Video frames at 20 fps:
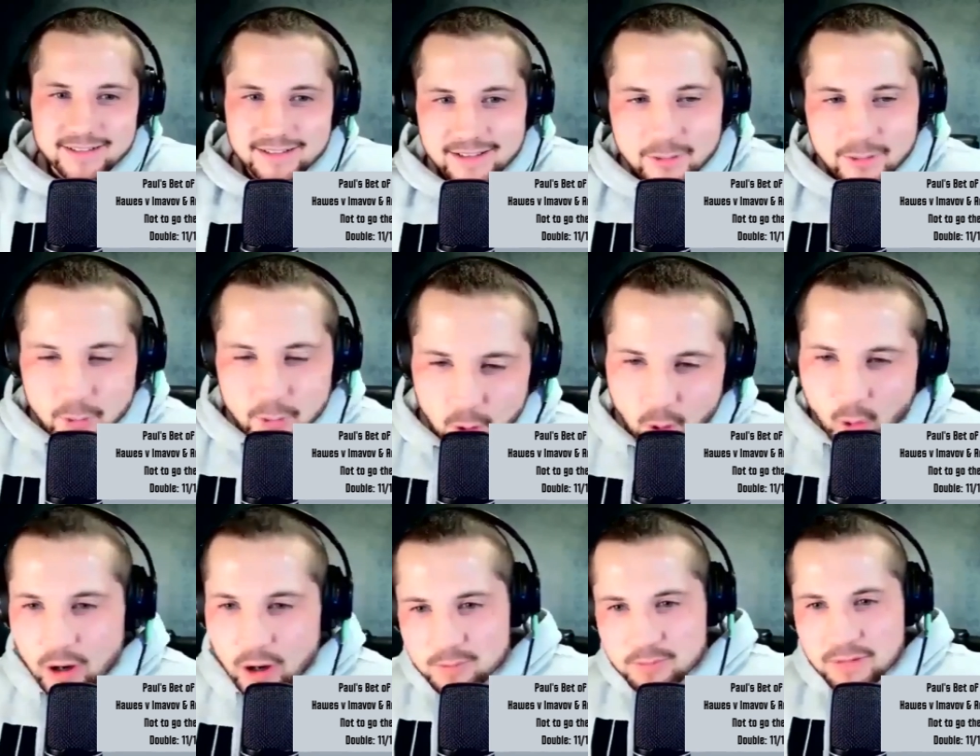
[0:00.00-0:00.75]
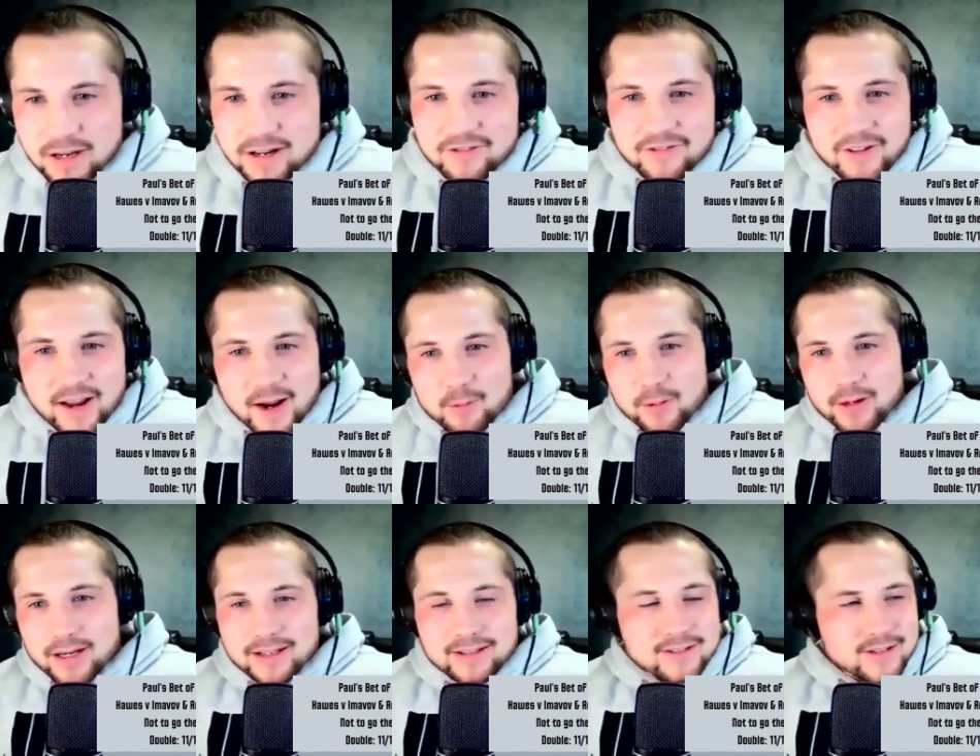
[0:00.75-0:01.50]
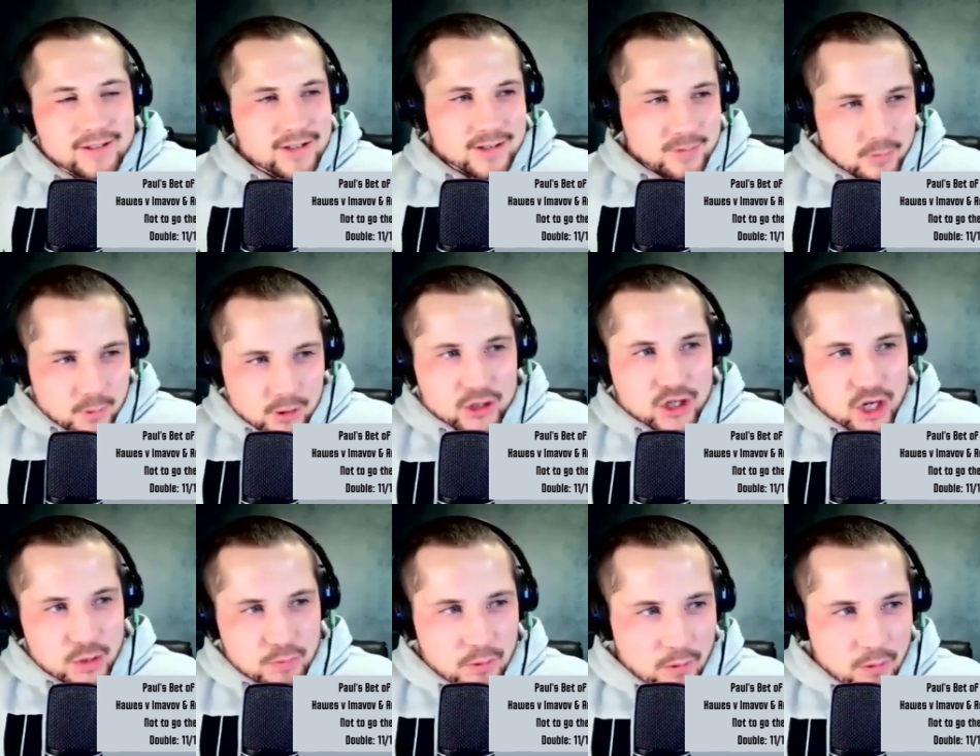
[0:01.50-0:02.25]
We're only mid-February. We'll
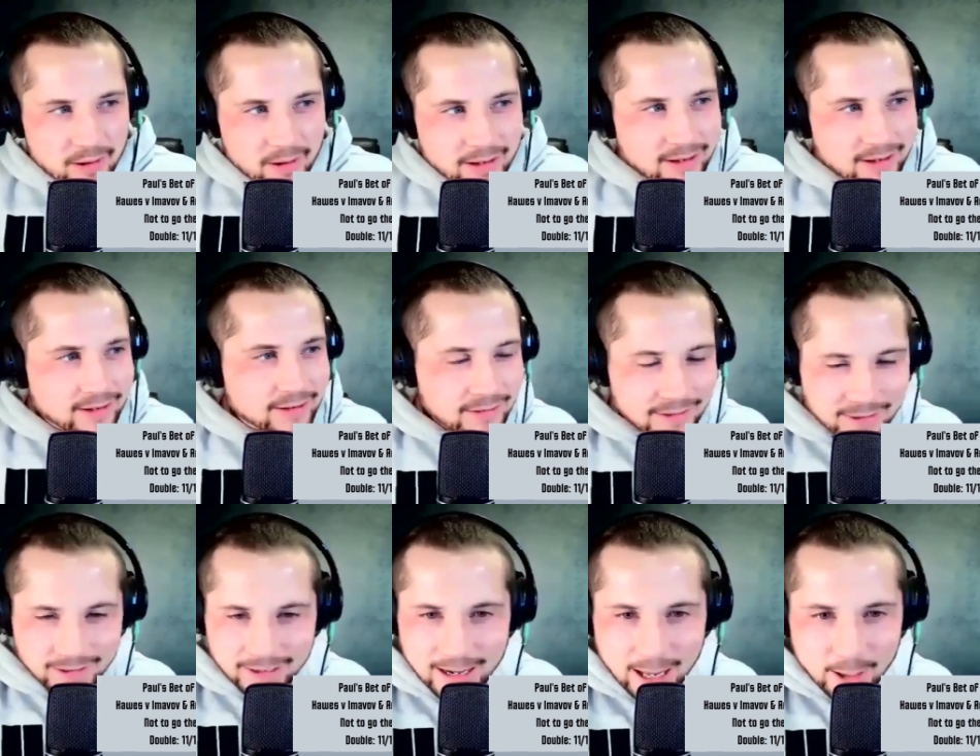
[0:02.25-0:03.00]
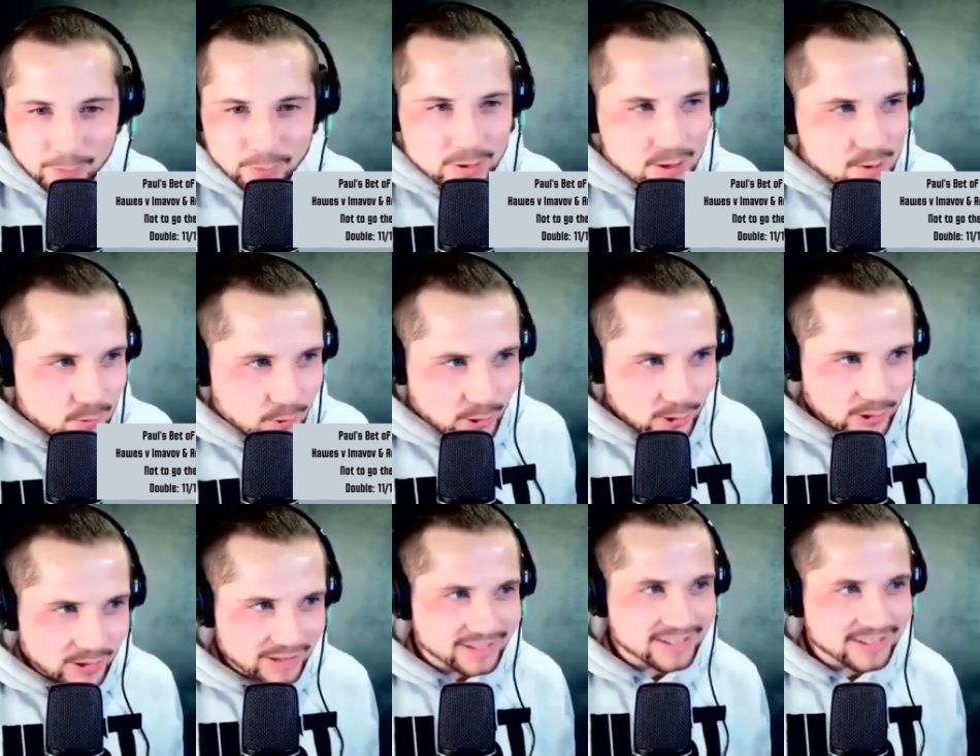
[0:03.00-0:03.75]
chip away little apples, Paul.